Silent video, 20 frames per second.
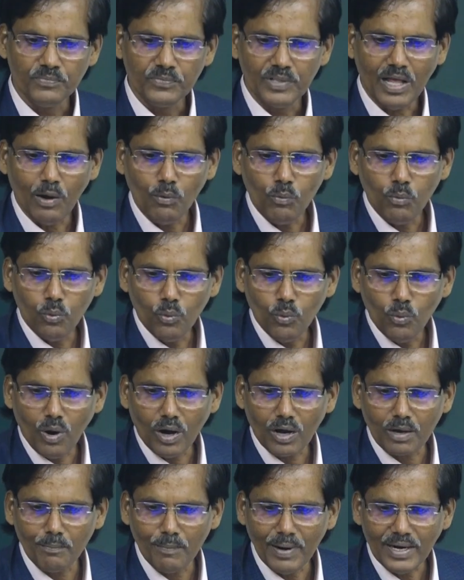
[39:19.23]
Now, who
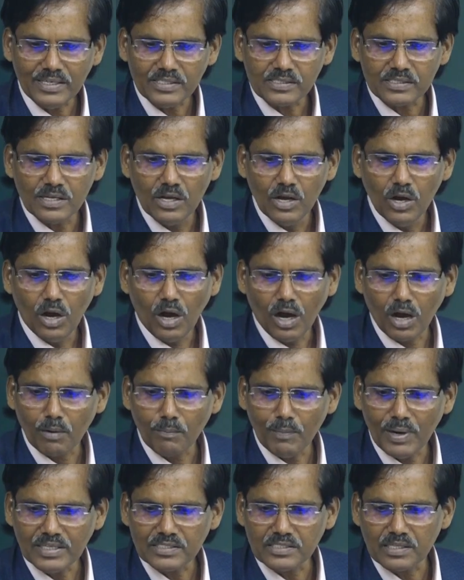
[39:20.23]
augments?
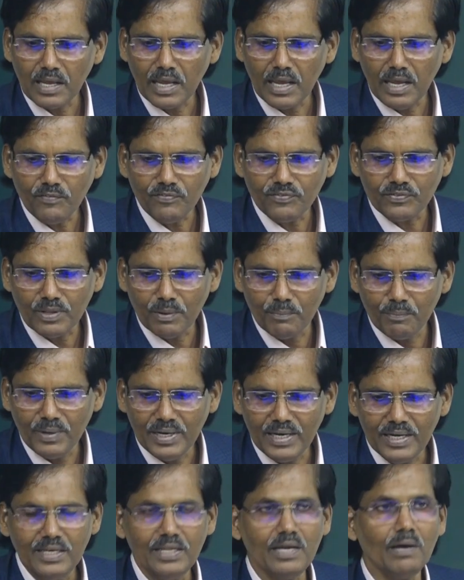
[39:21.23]
Augments if the
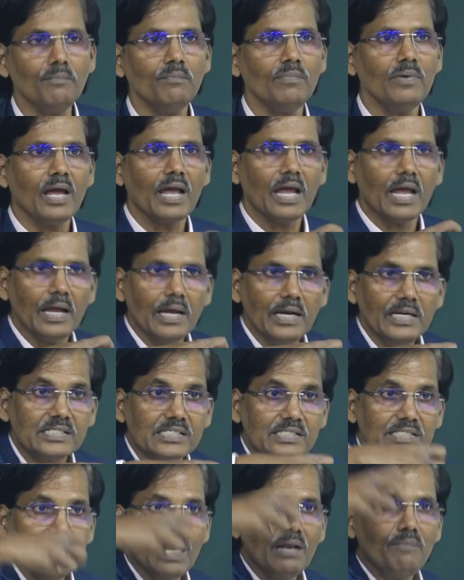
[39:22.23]
medium
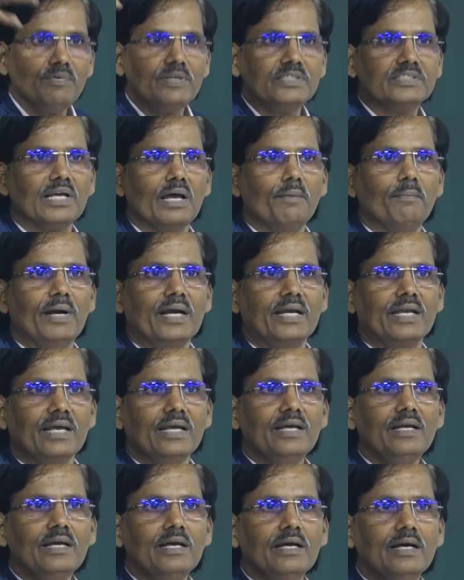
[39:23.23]
itself is
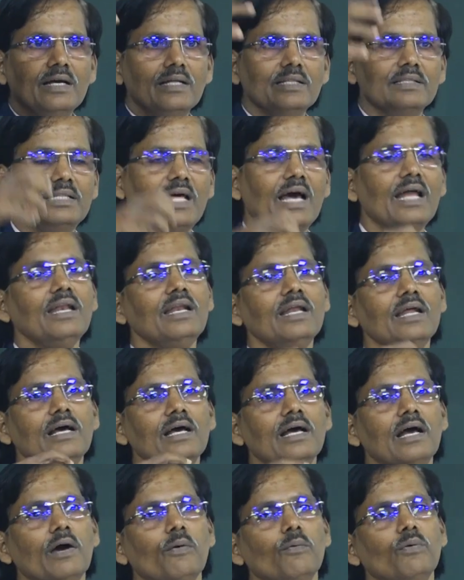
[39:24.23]
emitting, then
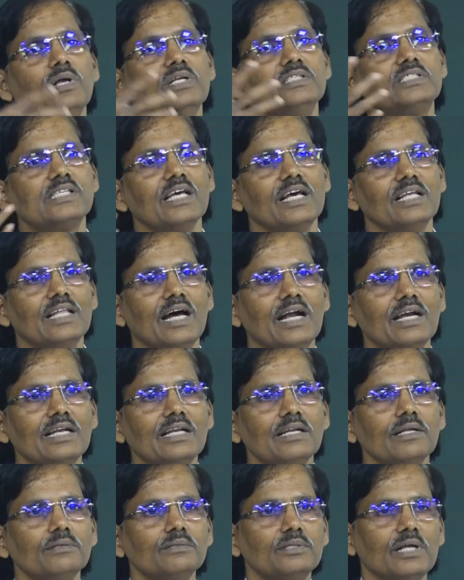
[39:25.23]
we will say that
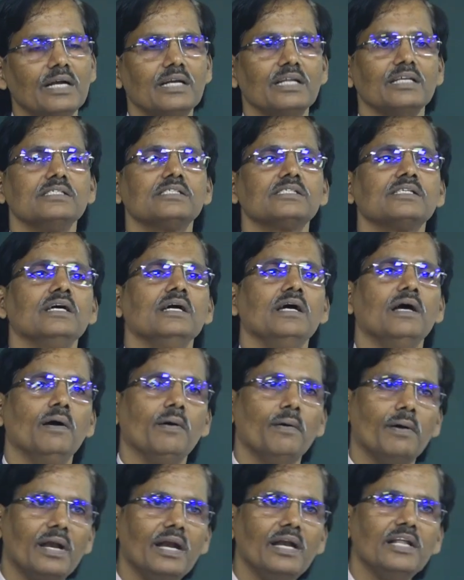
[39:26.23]
that is
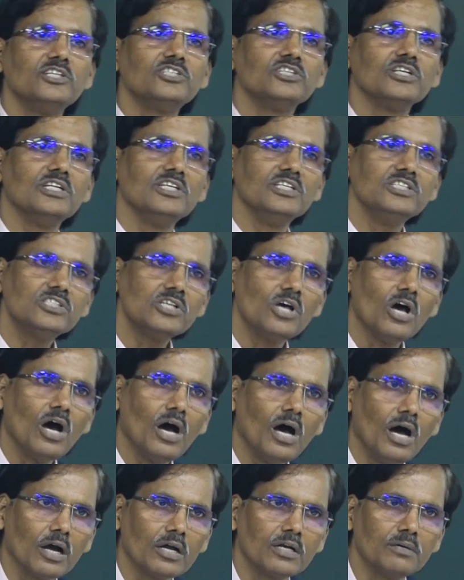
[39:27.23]
radiation is
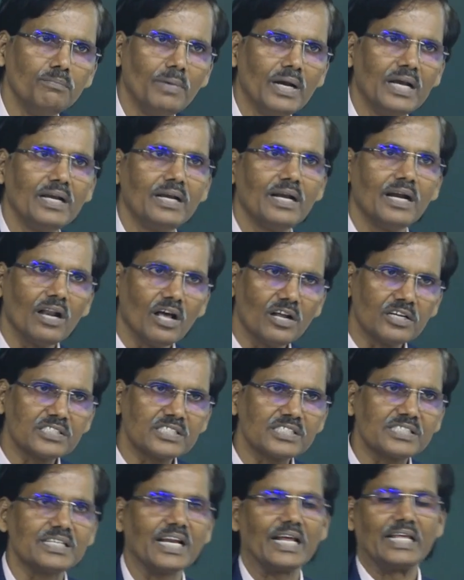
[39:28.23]
augmented or
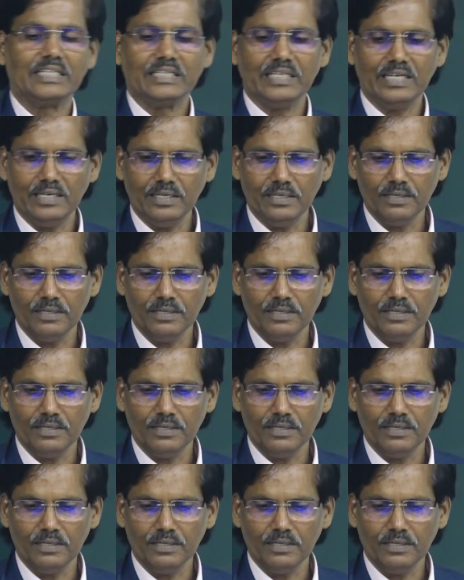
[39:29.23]
strengthened.